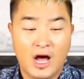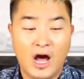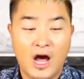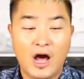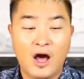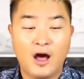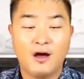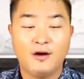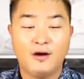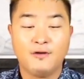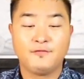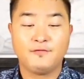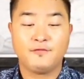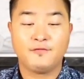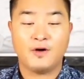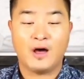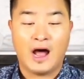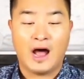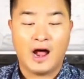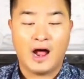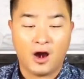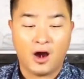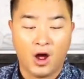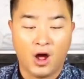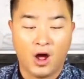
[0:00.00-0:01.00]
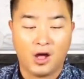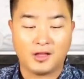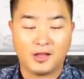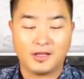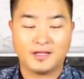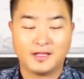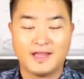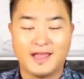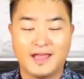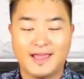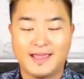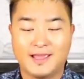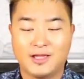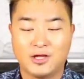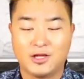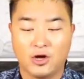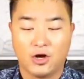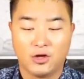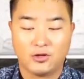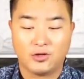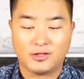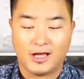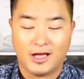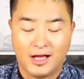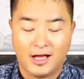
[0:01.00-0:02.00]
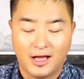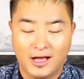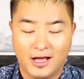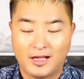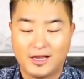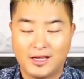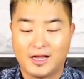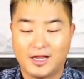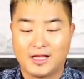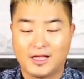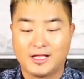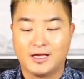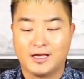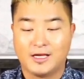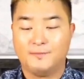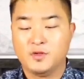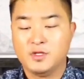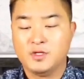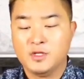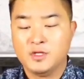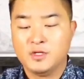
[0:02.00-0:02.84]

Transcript: of our holiday called Hanukkah.